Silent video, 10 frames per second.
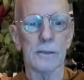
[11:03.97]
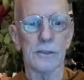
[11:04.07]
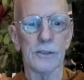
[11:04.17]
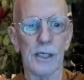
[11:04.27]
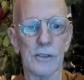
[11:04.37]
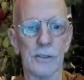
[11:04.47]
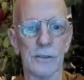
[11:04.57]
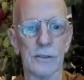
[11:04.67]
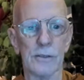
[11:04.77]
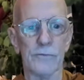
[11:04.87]

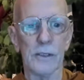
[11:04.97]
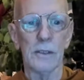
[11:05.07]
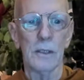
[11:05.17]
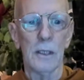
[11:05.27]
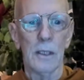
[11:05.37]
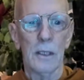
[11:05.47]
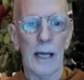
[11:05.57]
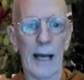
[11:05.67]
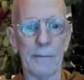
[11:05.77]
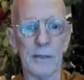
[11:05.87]
sensations of the
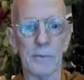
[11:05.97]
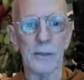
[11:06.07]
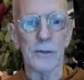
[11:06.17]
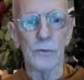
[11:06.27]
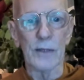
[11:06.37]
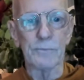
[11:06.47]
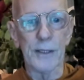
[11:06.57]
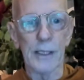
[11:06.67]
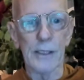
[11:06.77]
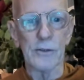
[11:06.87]
abdomen or rib
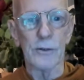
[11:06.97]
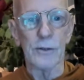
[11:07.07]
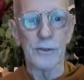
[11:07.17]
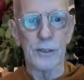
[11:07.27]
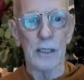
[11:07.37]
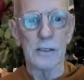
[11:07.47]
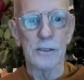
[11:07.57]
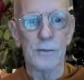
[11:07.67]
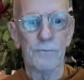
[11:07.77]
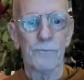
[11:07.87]
cage or the
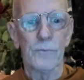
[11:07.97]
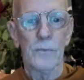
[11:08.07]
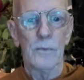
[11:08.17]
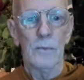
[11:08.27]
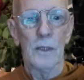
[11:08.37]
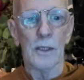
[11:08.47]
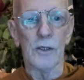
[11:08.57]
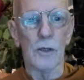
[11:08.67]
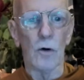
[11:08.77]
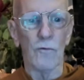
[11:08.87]
chest.
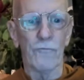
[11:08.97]
You don't